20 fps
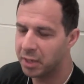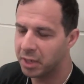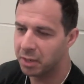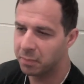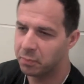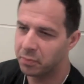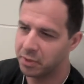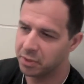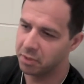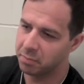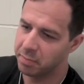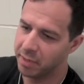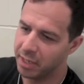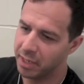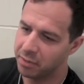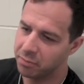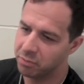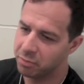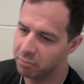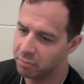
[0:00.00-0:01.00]
I got a pretty good
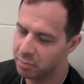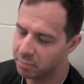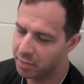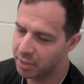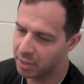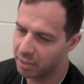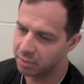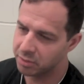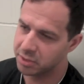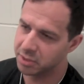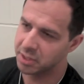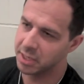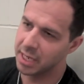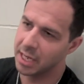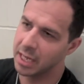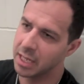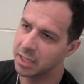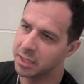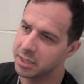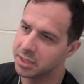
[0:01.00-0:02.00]
band room in my house in
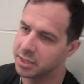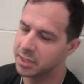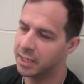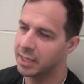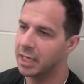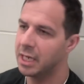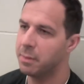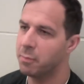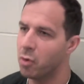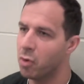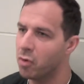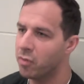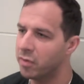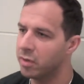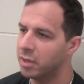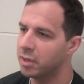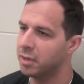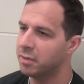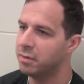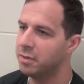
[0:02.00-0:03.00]
Dallas, and they came
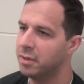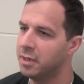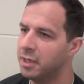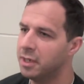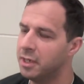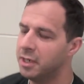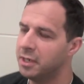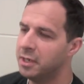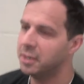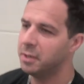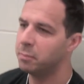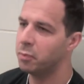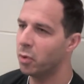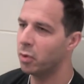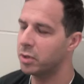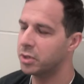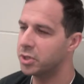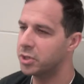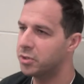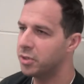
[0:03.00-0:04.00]
over and
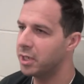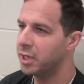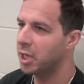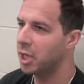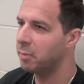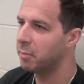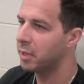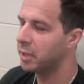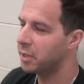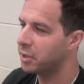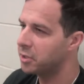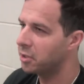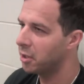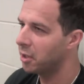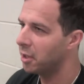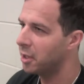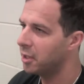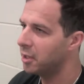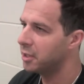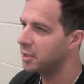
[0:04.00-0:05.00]
broke a string on my
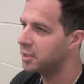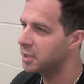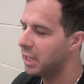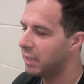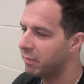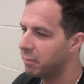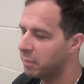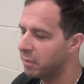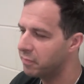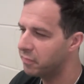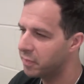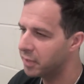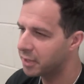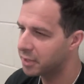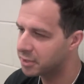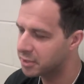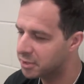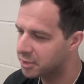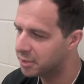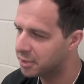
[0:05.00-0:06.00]
guitar, and it's never been
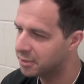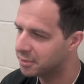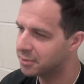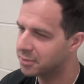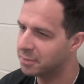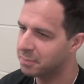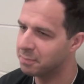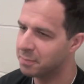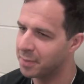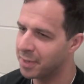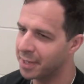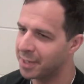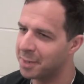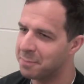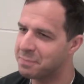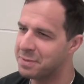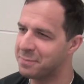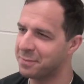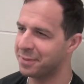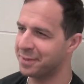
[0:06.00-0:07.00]
fixed. But I
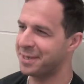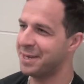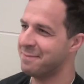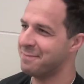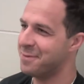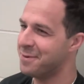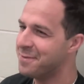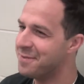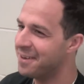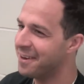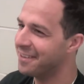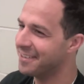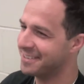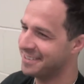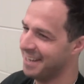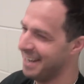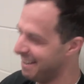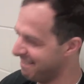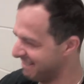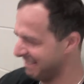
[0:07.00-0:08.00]
got people that come over all
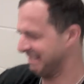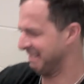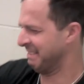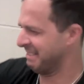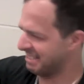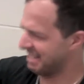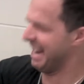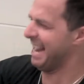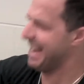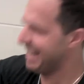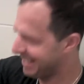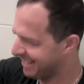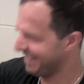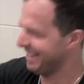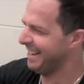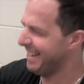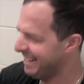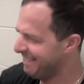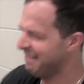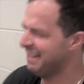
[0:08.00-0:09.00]
the time and just yank
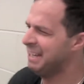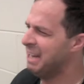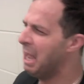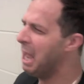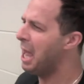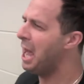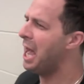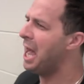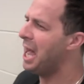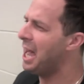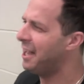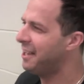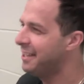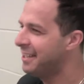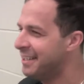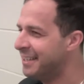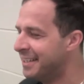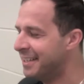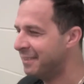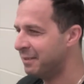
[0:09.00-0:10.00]
on it. I'm
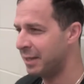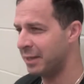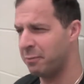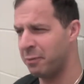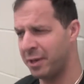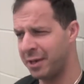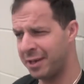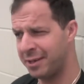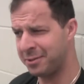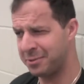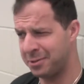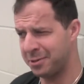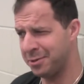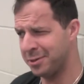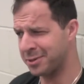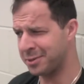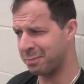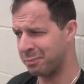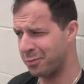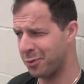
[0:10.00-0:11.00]
like,
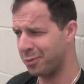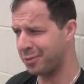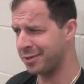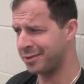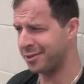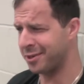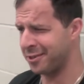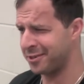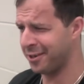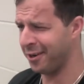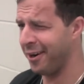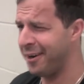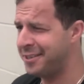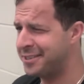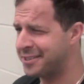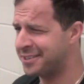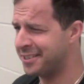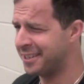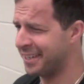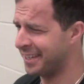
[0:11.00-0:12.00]
dude, it's a broken guitar
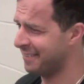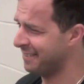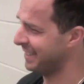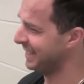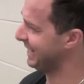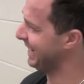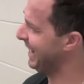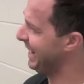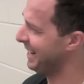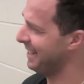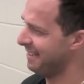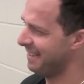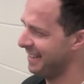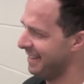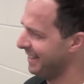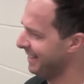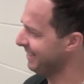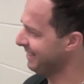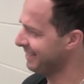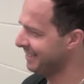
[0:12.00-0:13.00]
string. Like,
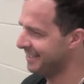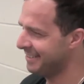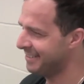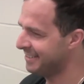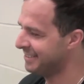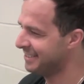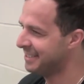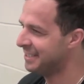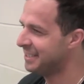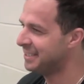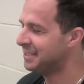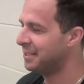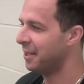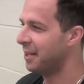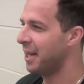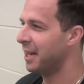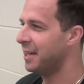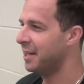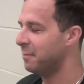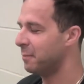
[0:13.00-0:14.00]
yeah,
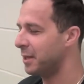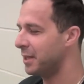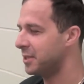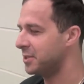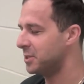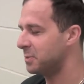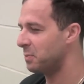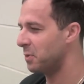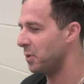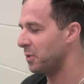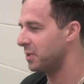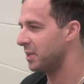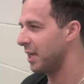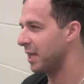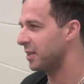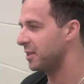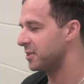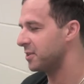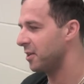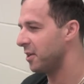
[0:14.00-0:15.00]
not anybody just broke
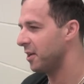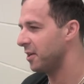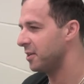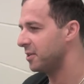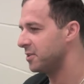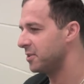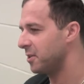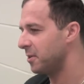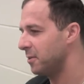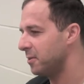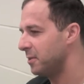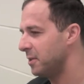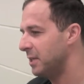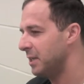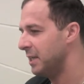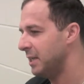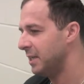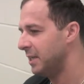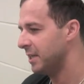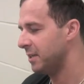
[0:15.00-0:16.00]
that guitar. So
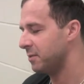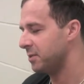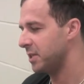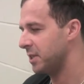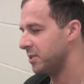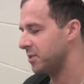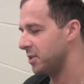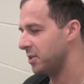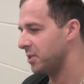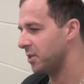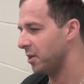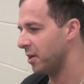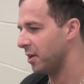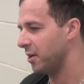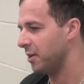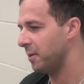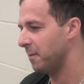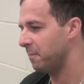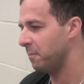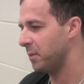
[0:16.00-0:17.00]
it was his guitar.